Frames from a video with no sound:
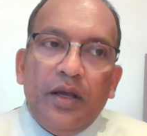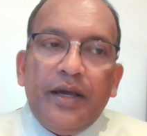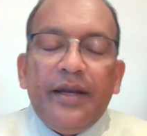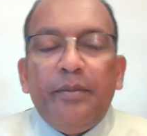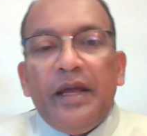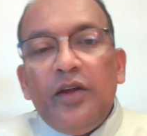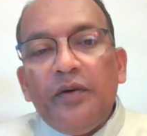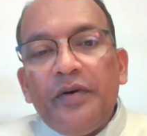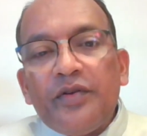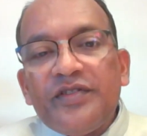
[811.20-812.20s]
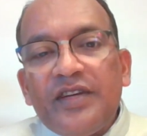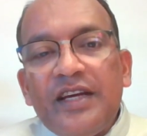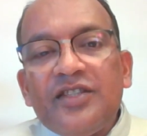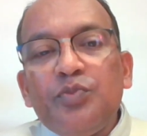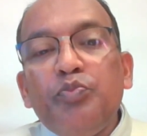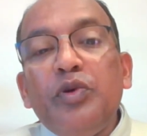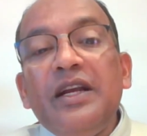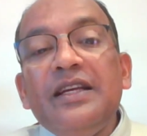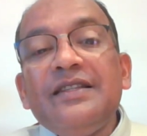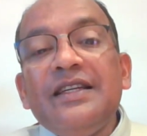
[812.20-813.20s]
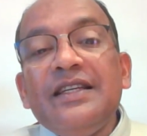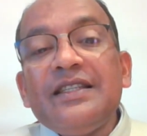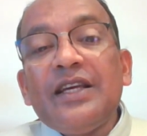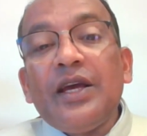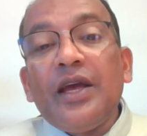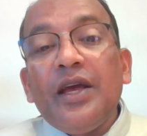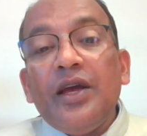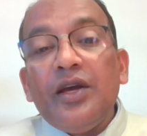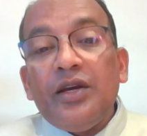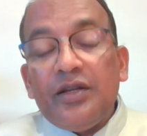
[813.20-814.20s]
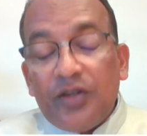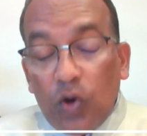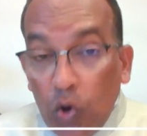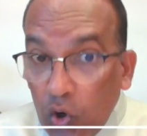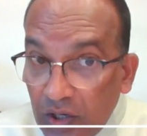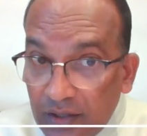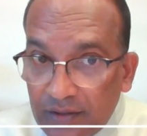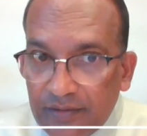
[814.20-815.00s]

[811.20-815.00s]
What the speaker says: In many of our states, policing is a horror.